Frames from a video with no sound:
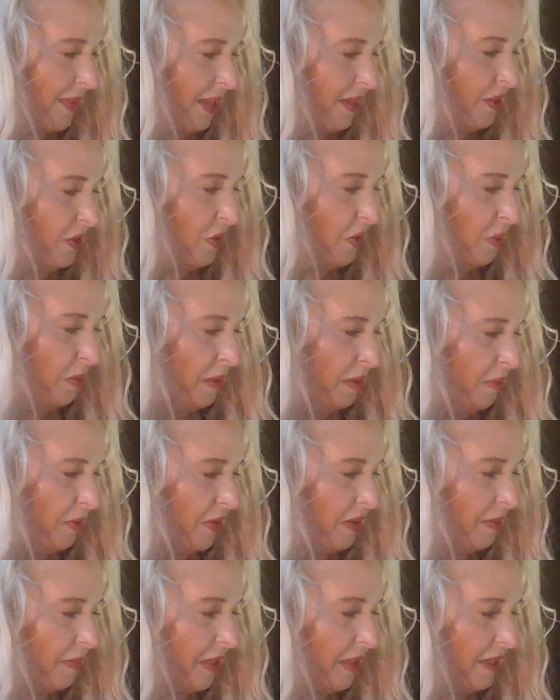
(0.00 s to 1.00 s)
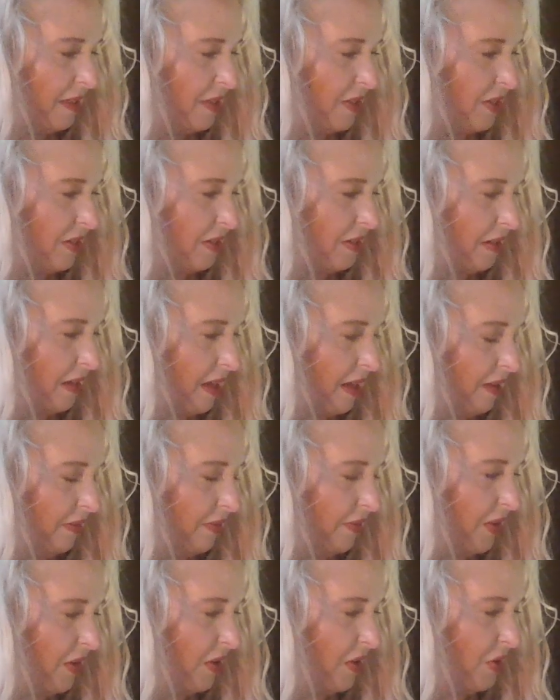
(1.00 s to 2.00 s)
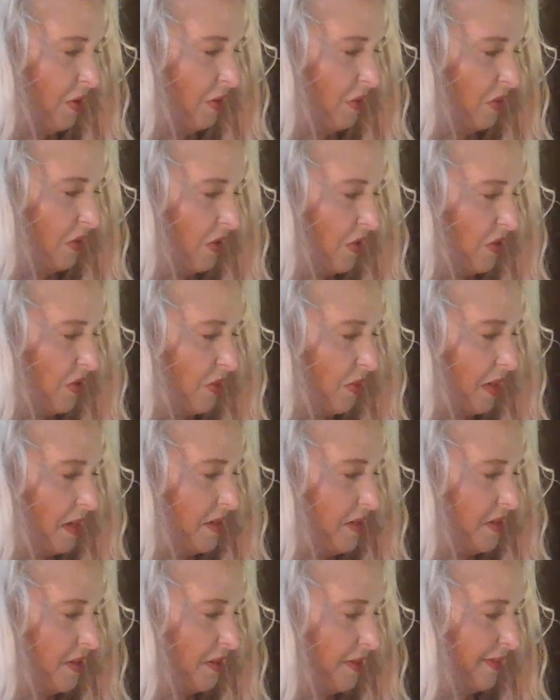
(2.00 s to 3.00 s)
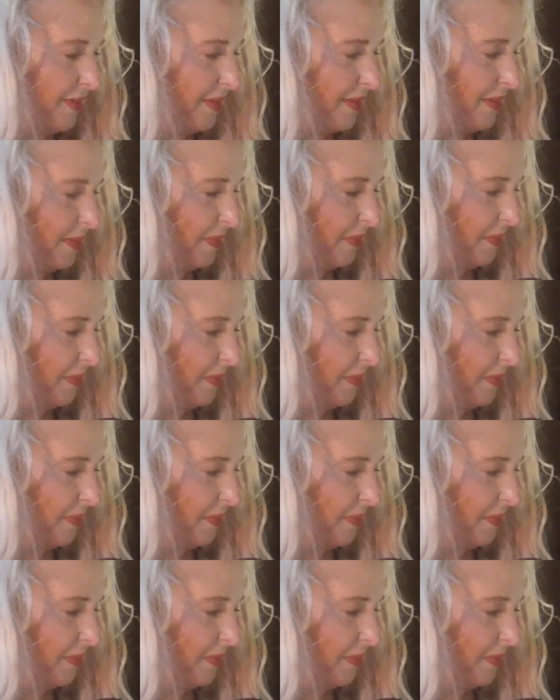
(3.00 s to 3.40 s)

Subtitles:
New people coming into your life, new situations.